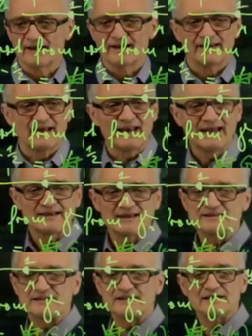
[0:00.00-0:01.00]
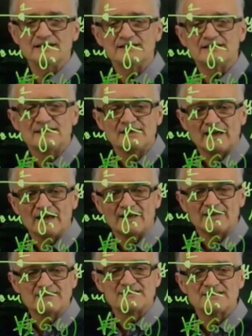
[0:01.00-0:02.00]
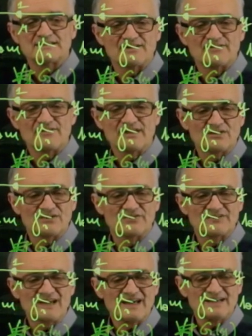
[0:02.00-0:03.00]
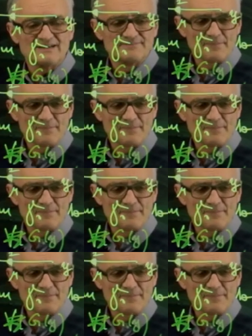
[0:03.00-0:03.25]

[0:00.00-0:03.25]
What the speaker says: letters here, and this is the v of z.